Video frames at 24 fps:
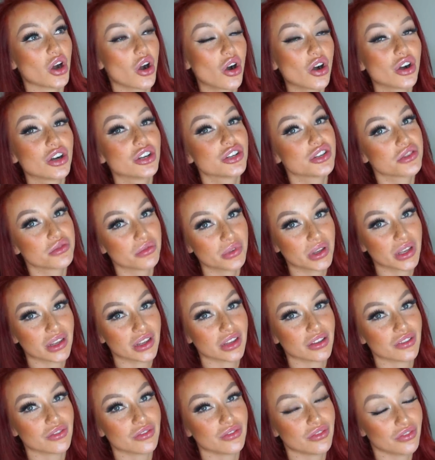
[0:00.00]
are
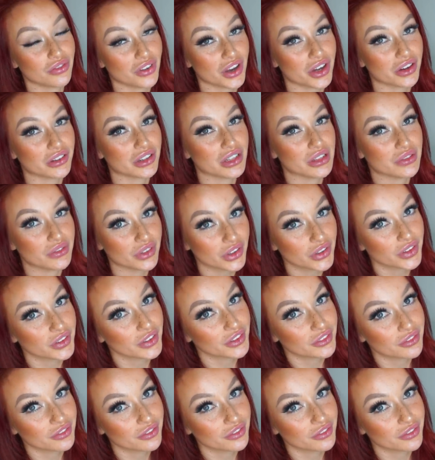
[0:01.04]
doing very, very,